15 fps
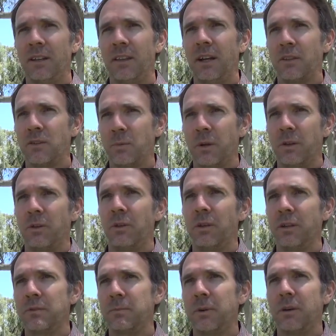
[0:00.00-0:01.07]
that's when you'll
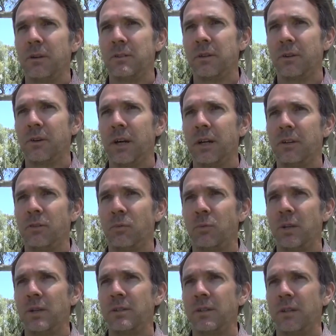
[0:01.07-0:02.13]
experience the greatest
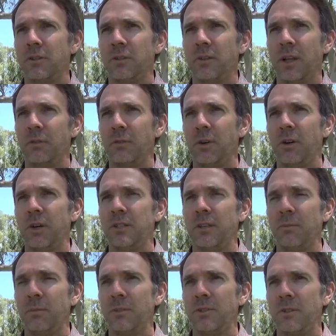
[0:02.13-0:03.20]
risk that you'll have high
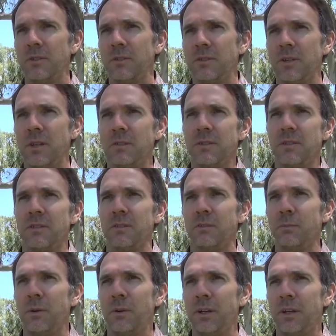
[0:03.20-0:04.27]
temperatures just as the
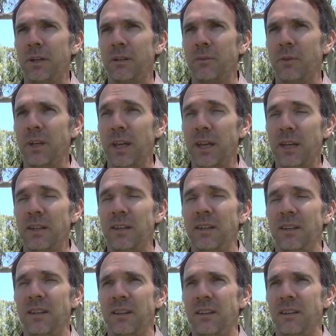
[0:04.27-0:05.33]
spike or the head
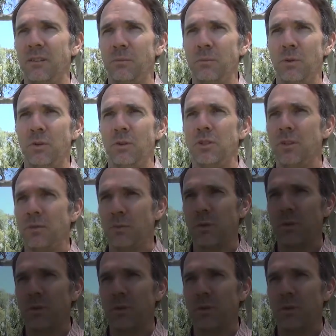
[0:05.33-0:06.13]
is emerging